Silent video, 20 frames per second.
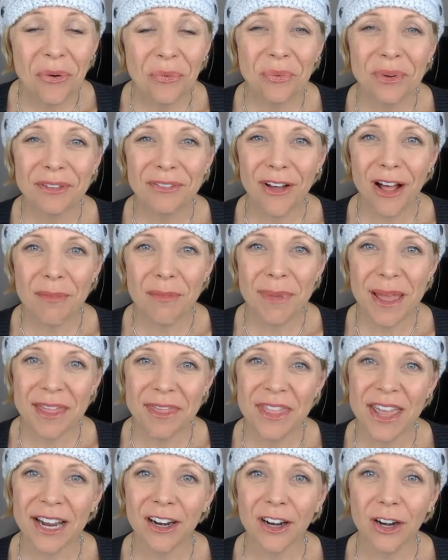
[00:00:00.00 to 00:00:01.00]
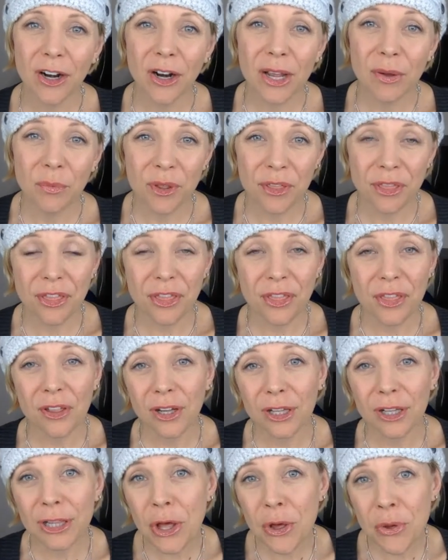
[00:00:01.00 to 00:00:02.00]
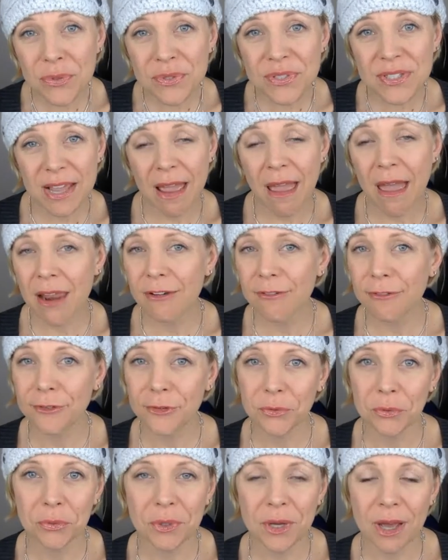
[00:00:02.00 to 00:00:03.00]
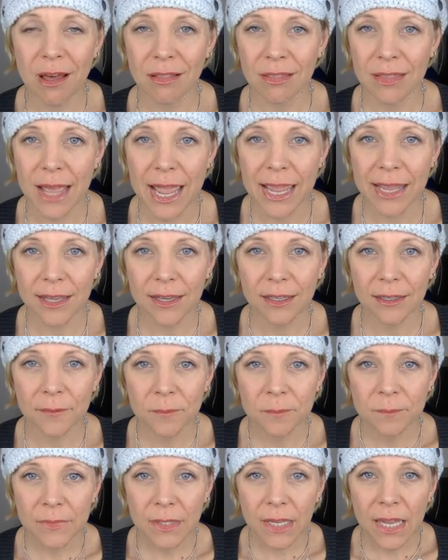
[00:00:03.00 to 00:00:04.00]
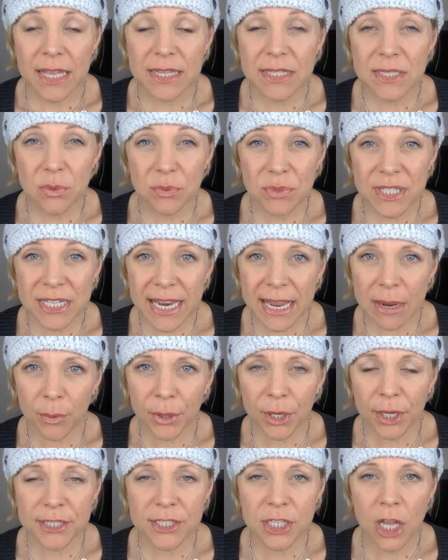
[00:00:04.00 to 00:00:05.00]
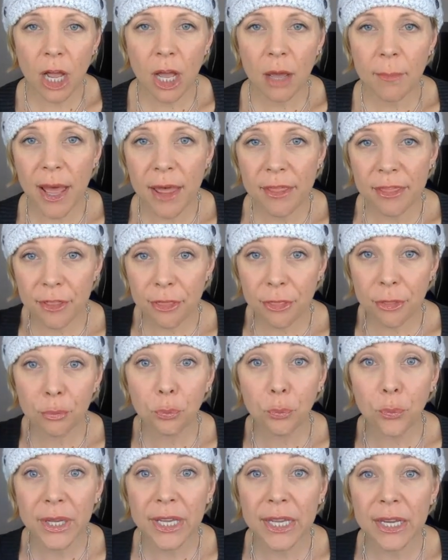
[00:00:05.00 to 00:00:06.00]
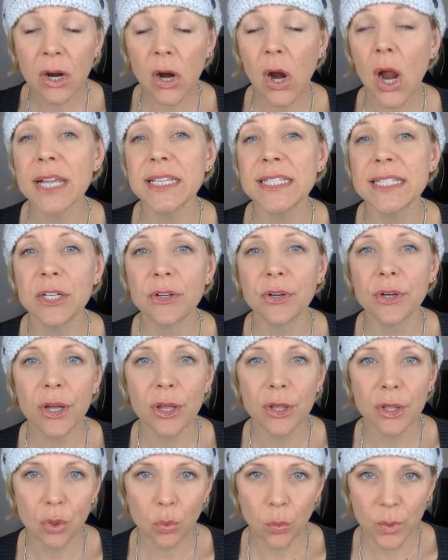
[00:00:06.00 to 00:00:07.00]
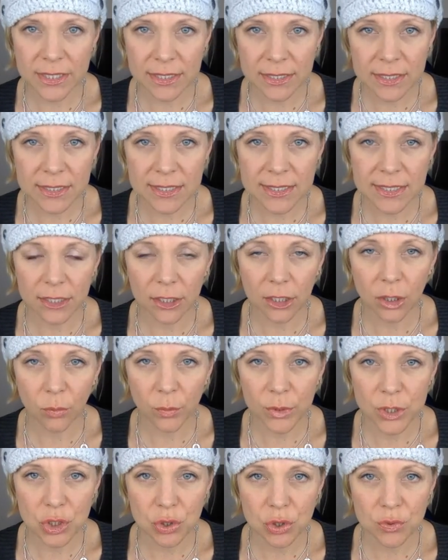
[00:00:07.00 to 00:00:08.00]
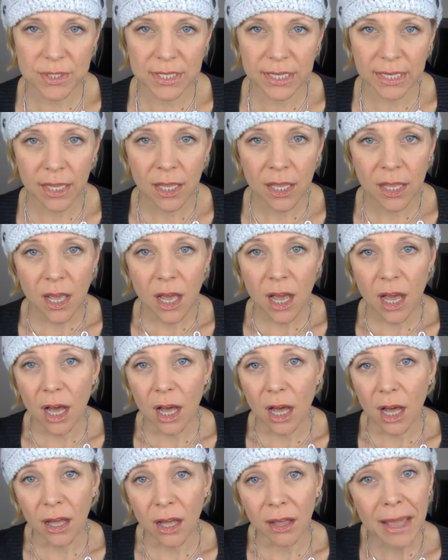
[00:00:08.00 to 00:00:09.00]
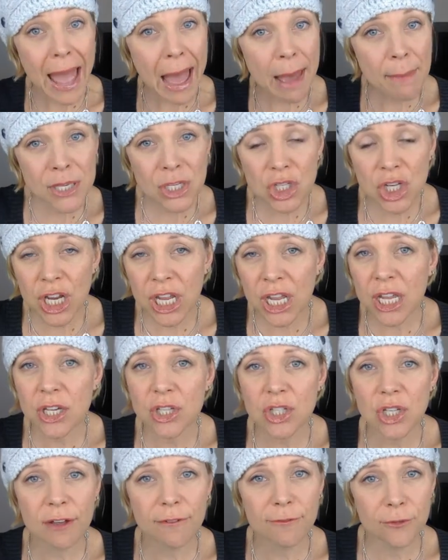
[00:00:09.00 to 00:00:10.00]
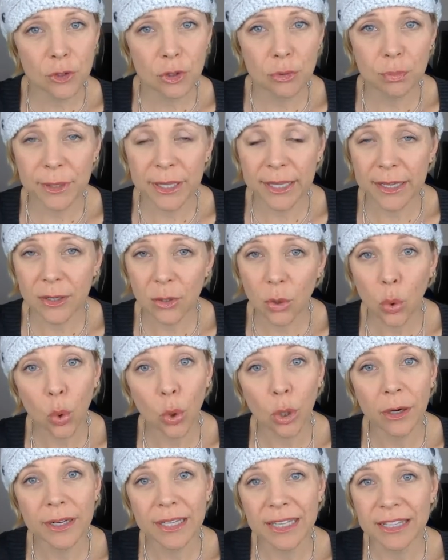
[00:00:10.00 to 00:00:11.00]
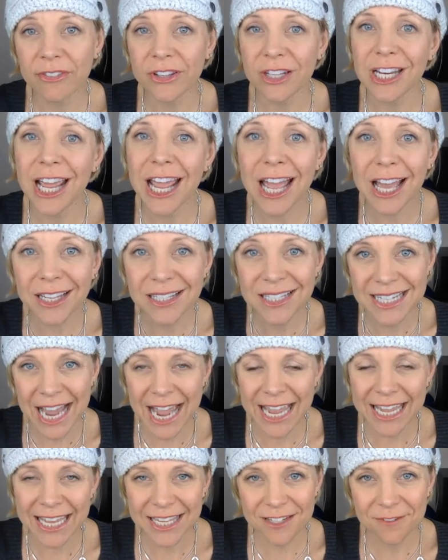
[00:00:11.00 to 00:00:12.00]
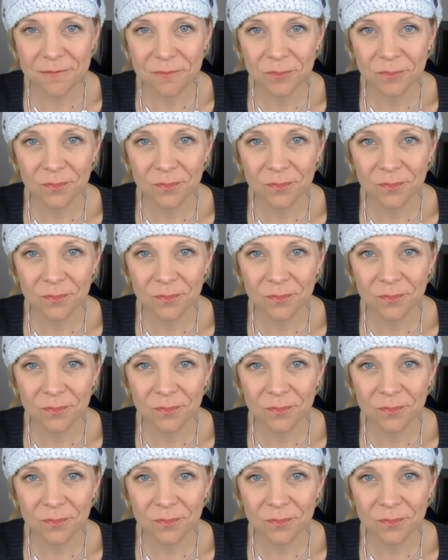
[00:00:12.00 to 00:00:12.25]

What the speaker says: We've all been there with clothes and food alike. And so today we're going to talk about the 3 criteria you want to consider when choosing a habit change, a food plan, or even a diet.